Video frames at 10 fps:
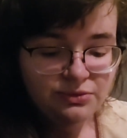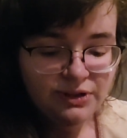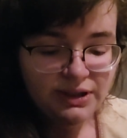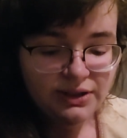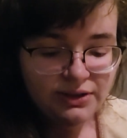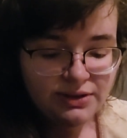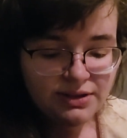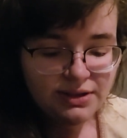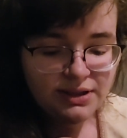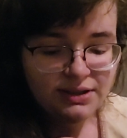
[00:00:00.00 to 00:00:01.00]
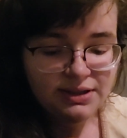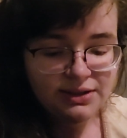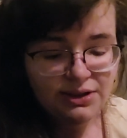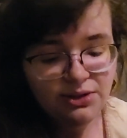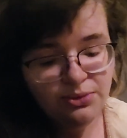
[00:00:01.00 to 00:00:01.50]
fingers and
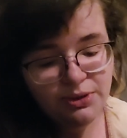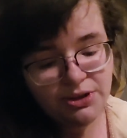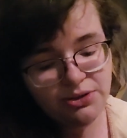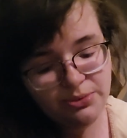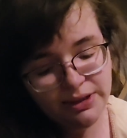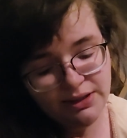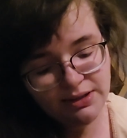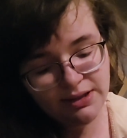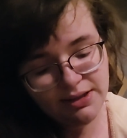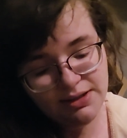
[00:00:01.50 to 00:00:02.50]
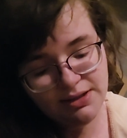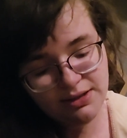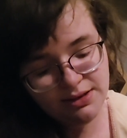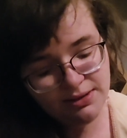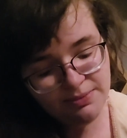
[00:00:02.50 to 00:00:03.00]
tell you what your ring size
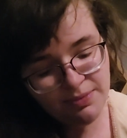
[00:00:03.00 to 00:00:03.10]
is.